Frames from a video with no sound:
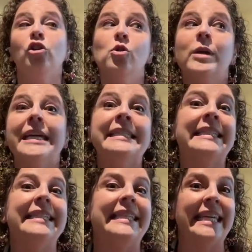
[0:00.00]
You
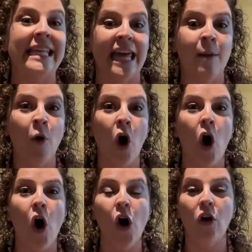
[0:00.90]
can see them
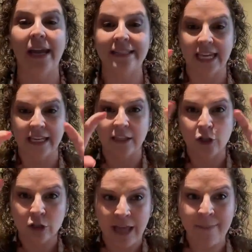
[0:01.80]
all. It's like
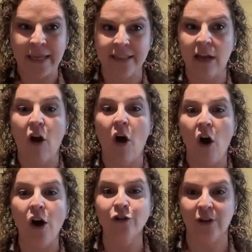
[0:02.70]
little lemmings. They
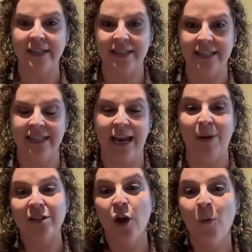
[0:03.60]
all dress the
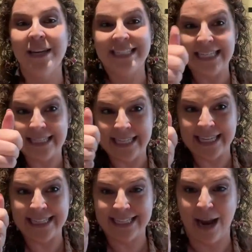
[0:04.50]
same. I saw one in
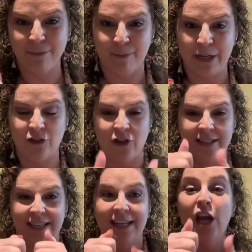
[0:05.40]
DC and snapped a picture
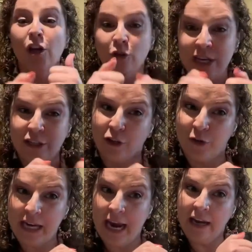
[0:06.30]
and said, you need to
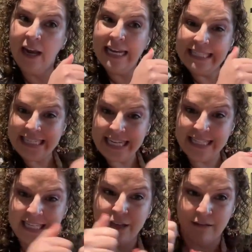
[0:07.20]
create
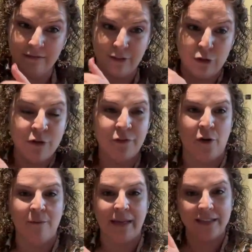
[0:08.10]
DC
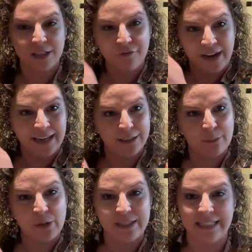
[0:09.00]
uniform because the finance
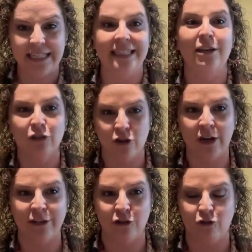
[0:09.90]
bros in DC are
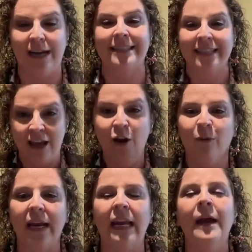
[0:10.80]
starting to dress,
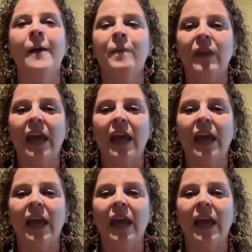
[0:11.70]
right?